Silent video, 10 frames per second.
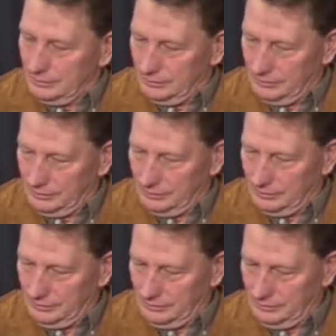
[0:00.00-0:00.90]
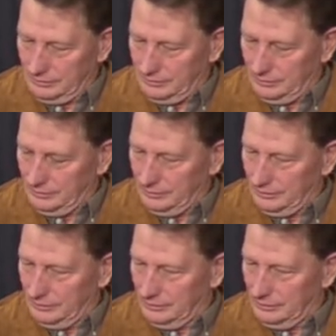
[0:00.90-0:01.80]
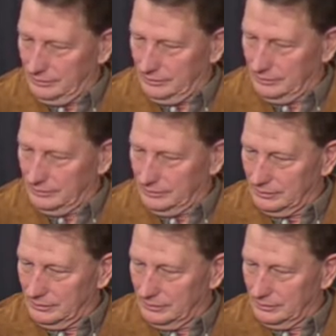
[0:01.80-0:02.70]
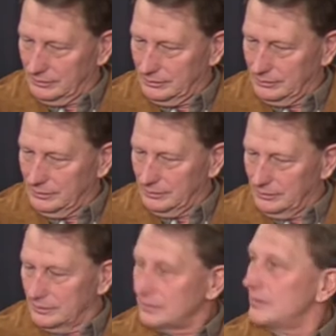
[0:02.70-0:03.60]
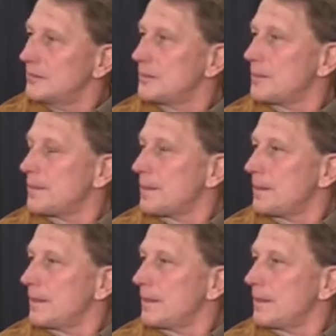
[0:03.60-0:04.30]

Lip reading: (silent)